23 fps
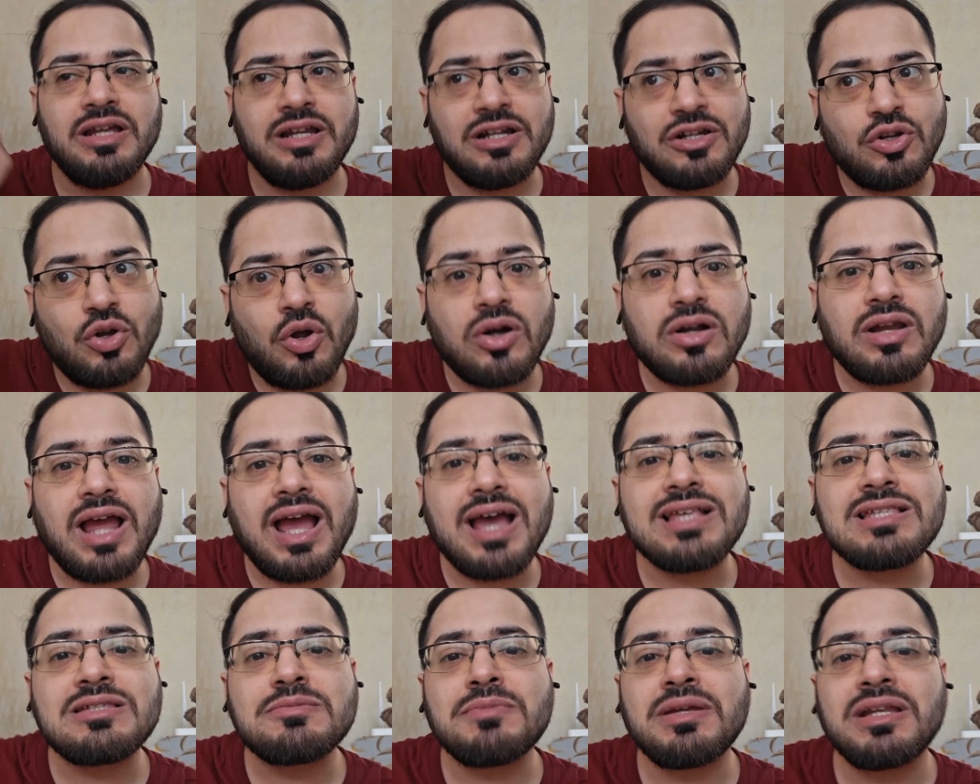in not
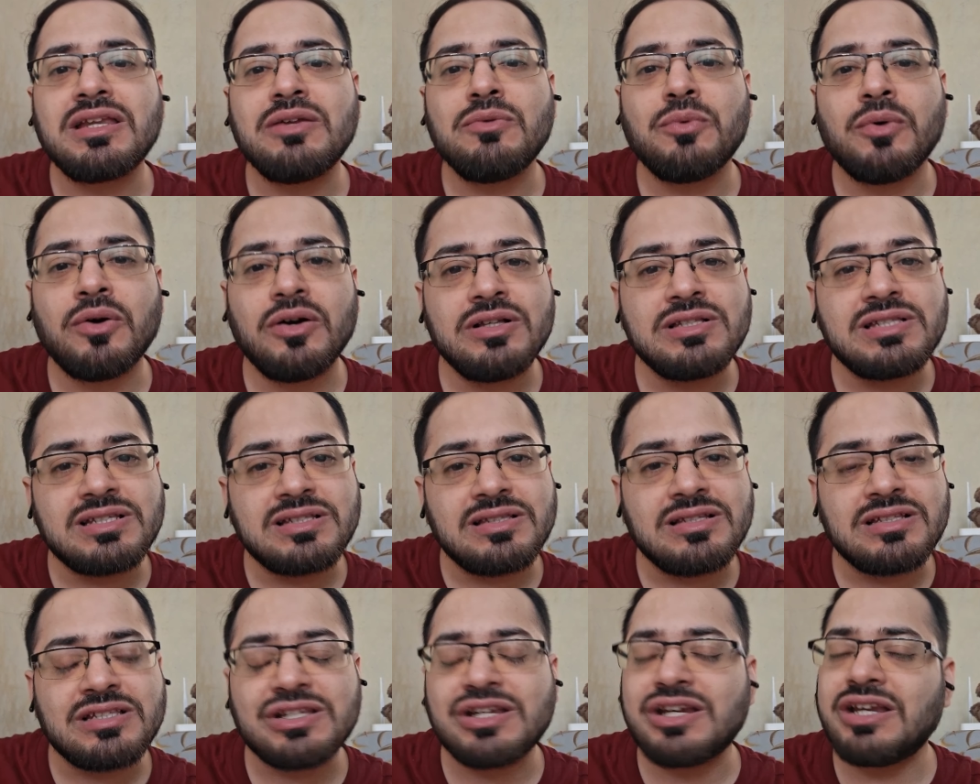as many words
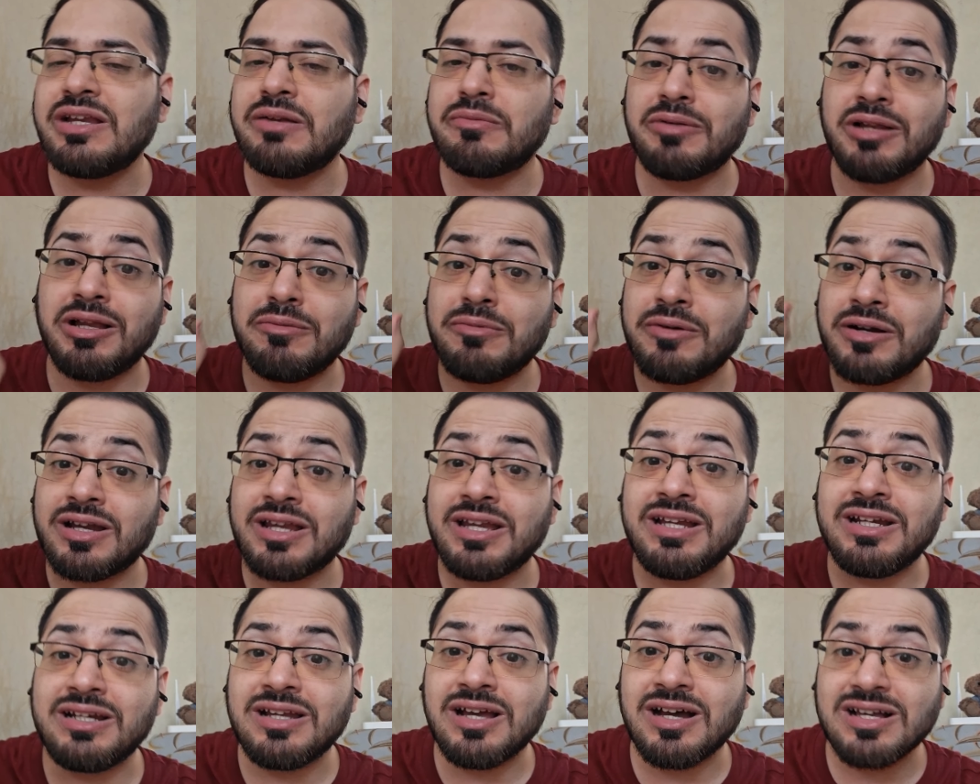in the screenplay
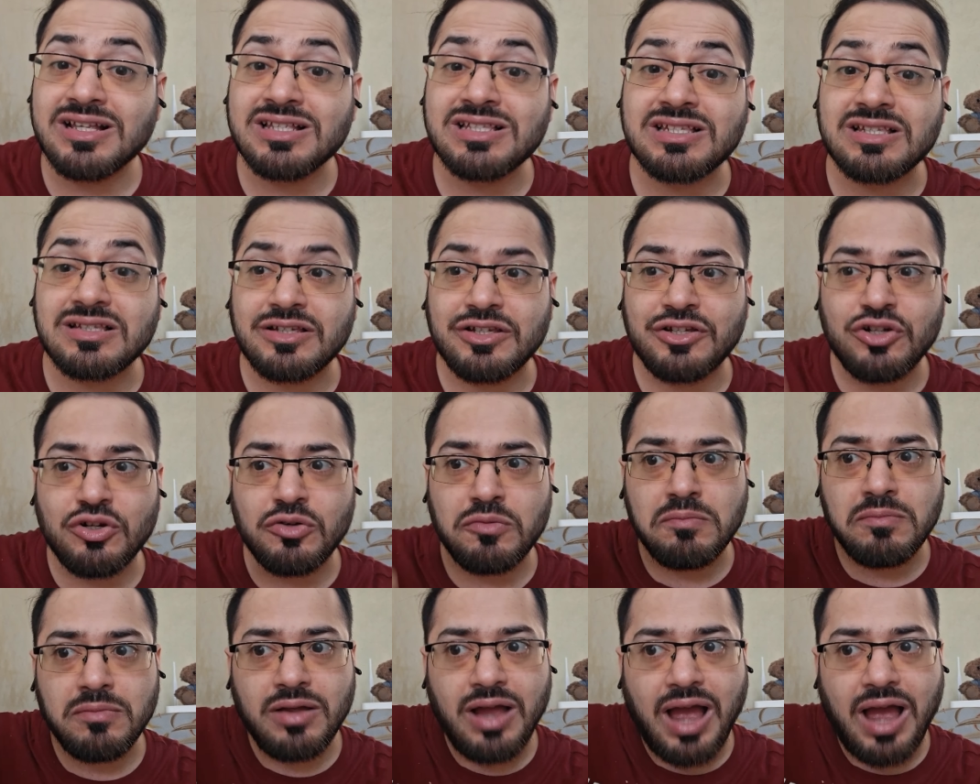but he does you know